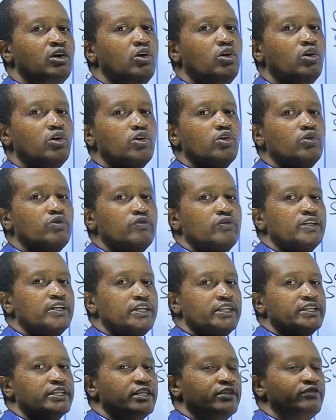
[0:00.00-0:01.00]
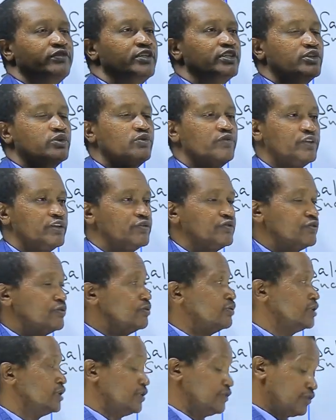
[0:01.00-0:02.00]
all over the surface of the
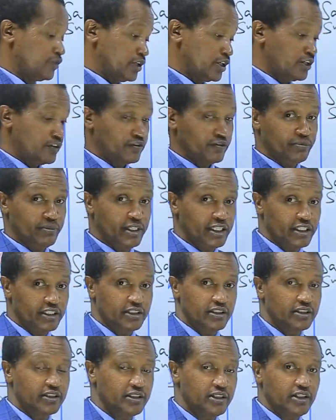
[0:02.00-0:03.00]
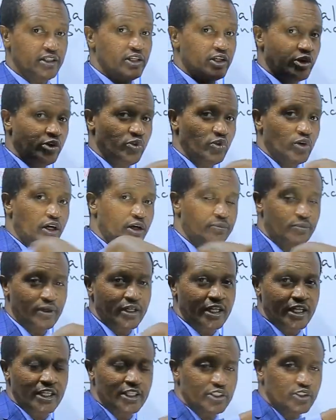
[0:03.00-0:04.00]
food. If you have meat, you
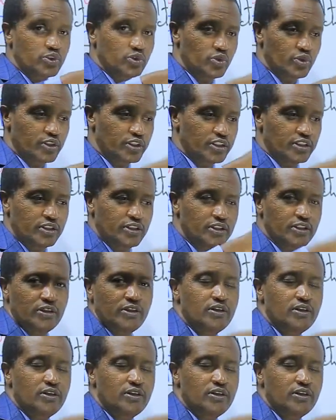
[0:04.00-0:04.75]
apply salt